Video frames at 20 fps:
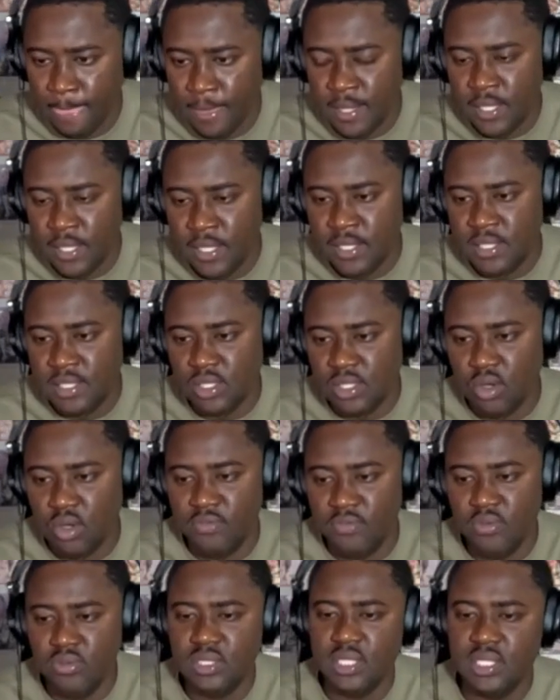So if
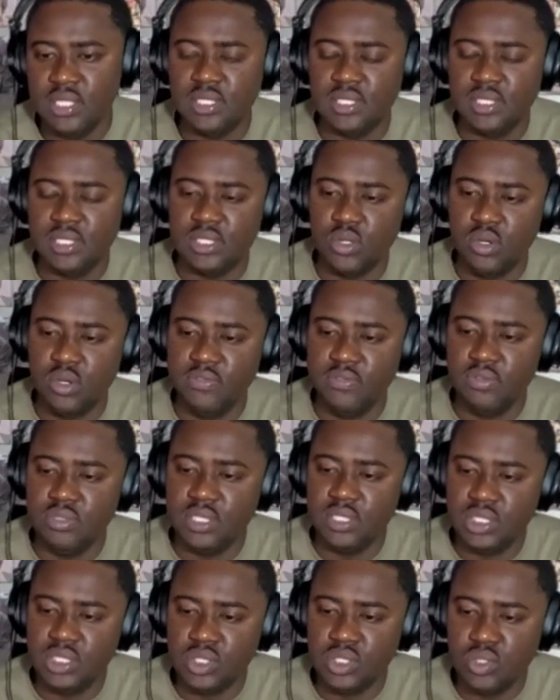you just
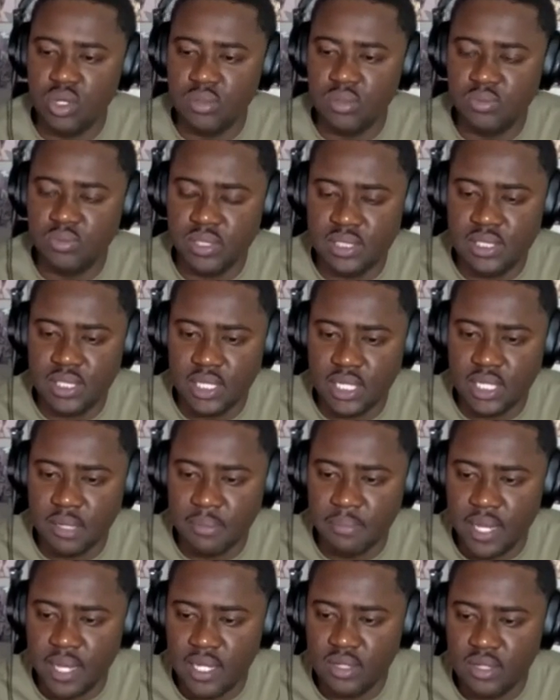show up to the
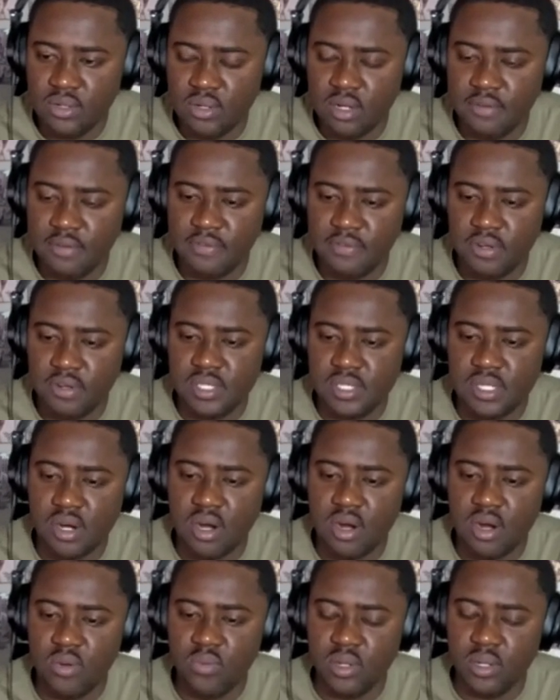commander or the first
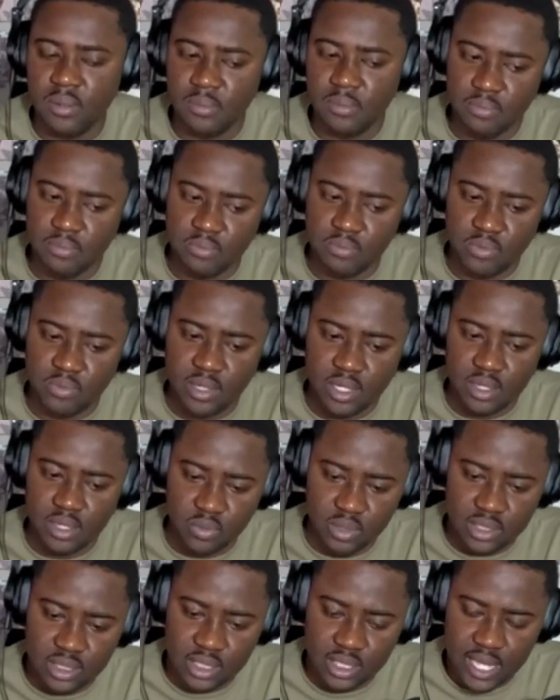sergeant
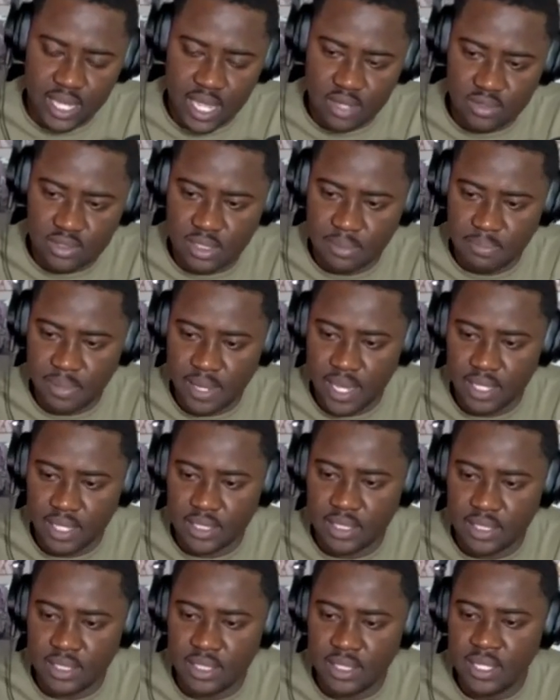with the counseling
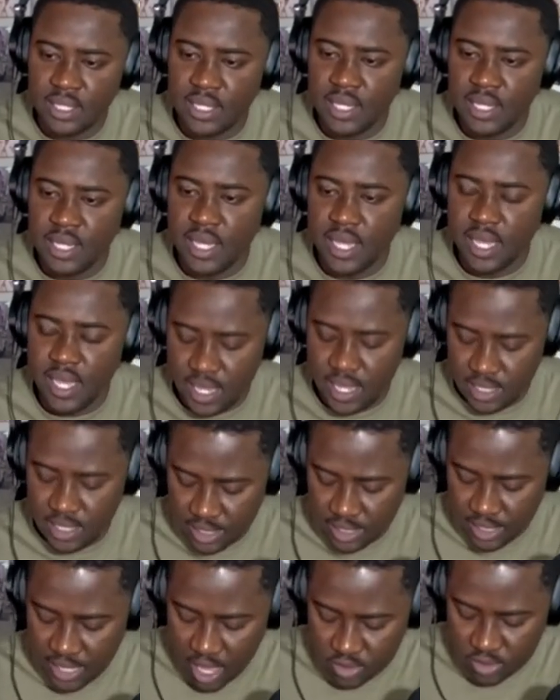packet, and the
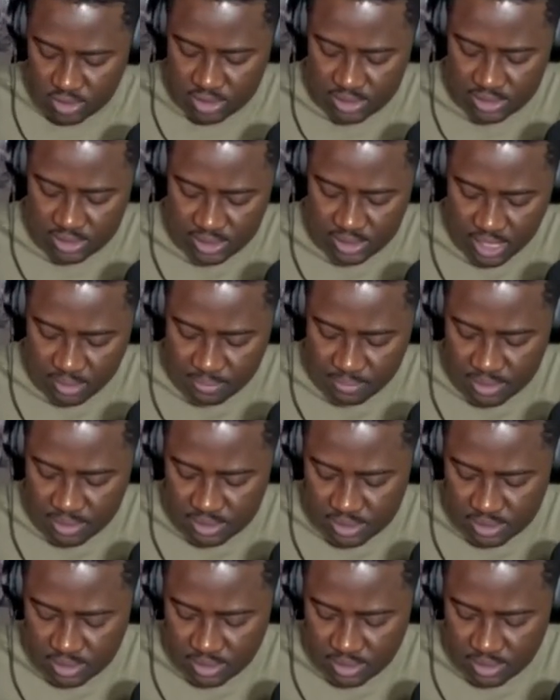counseling statements, the